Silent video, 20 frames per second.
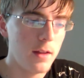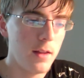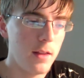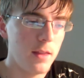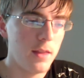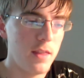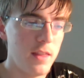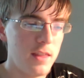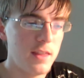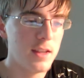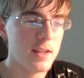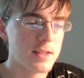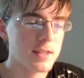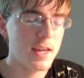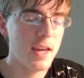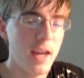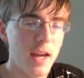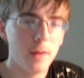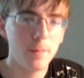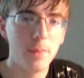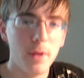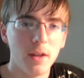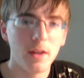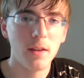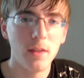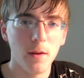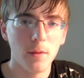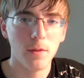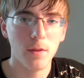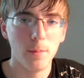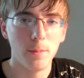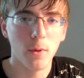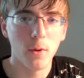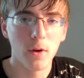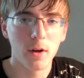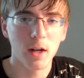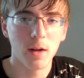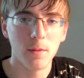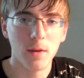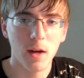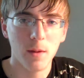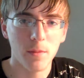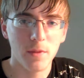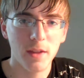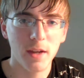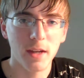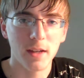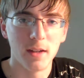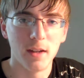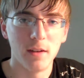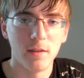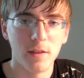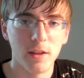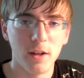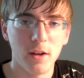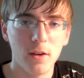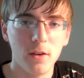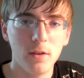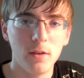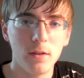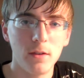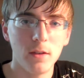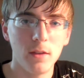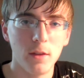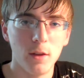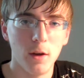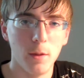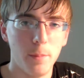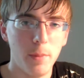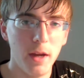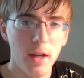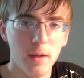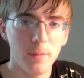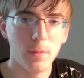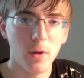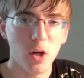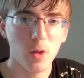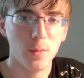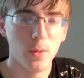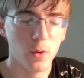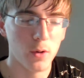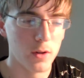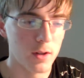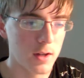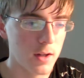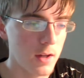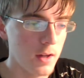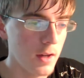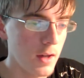This can't be the Borg I'm thinking of, the paintball Borg.